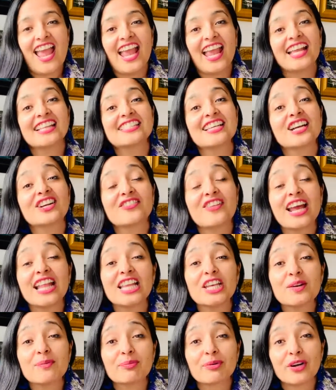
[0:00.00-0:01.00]
it's a great
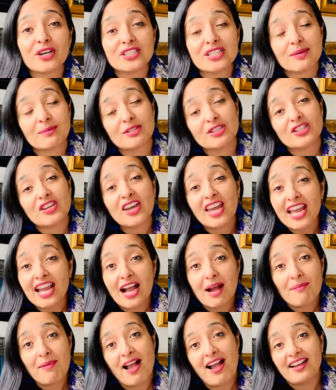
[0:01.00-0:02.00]
little project because you can
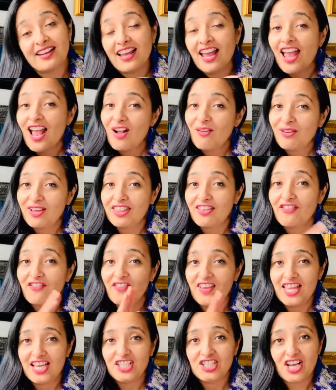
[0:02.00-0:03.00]
come out with a
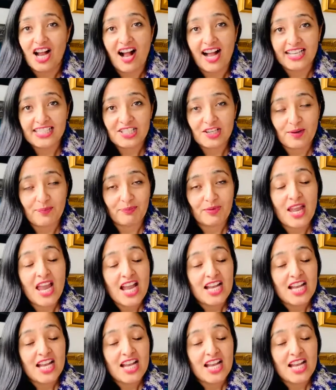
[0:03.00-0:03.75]
finished item.